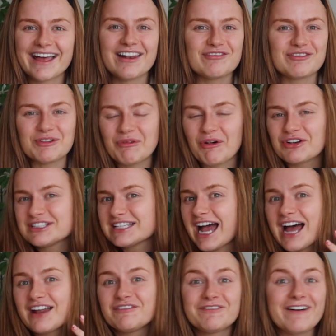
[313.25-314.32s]
And if you want to
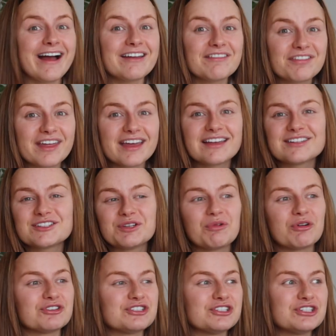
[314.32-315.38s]
add 5 things, you
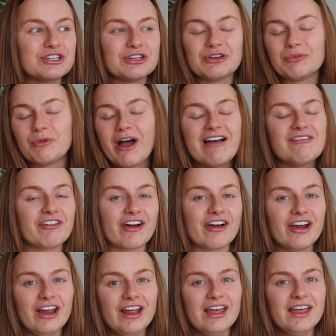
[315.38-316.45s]
want to do
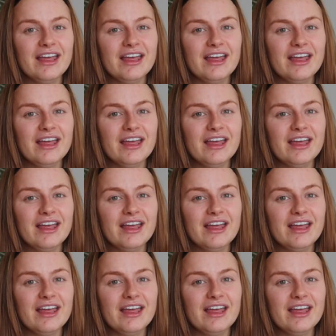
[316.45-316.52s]
whatever,